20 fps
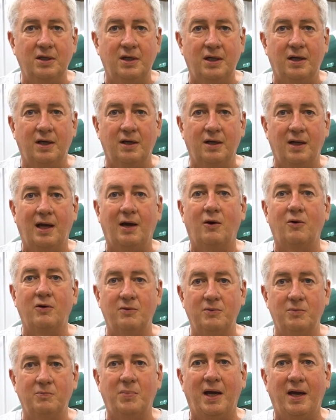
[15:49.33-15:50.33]
and how it
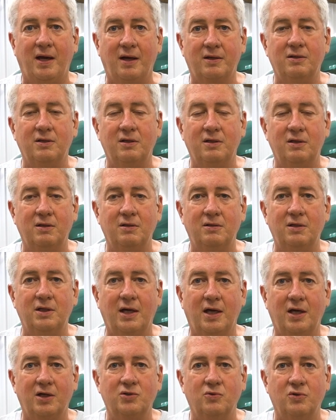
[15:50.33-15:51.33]
impacted the
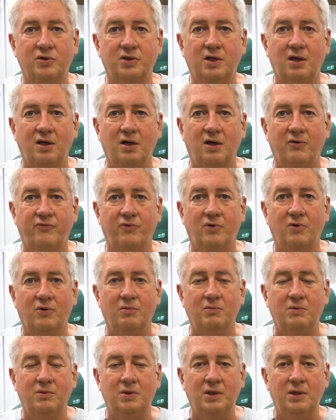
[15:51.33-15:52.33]
actual takeoff roll.